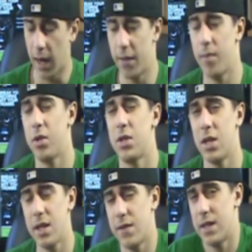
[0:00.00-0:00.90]
I think I'm just
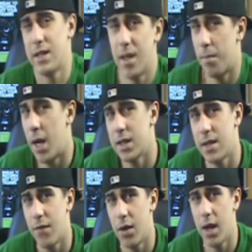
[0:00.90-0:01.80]
going to leave this as the
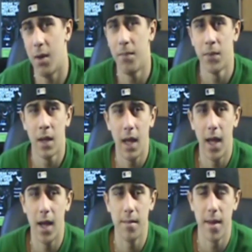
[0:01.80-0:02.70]
unboxing for now,
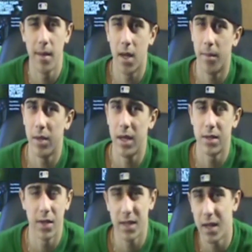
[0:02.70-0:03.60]
and maybe a couple of
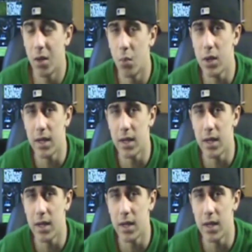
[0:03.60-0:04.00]
days or at the end of the